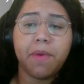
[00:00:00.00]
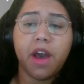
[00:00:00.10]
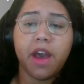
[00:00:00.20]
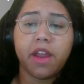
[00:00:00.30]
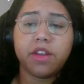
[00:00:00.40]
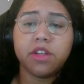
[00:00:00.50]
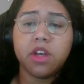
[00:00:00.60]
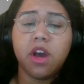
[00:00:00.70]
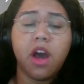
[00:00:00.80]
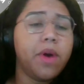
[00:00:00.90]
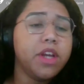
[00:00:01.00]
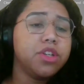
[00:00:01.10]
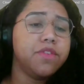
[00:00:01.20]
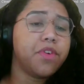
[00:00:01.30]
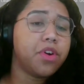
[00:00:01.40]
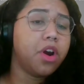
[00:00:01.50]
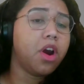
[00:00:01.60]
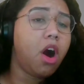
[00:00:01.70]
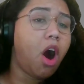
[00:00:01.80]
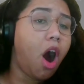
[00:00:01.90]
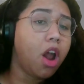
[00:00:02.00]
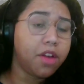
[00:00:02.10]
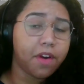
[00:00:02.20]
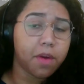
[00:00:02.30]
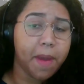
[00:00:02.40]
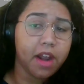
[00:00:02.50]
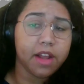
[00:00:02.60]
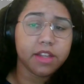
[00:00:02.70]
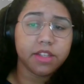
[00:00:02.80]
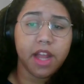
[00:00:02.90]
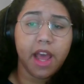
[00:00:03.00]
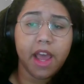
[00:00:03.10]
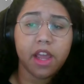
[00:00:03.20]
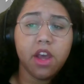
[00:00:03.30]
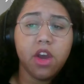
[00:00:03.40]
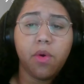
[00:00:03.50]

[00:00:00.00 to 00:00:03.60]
but a question for all of our panelists today.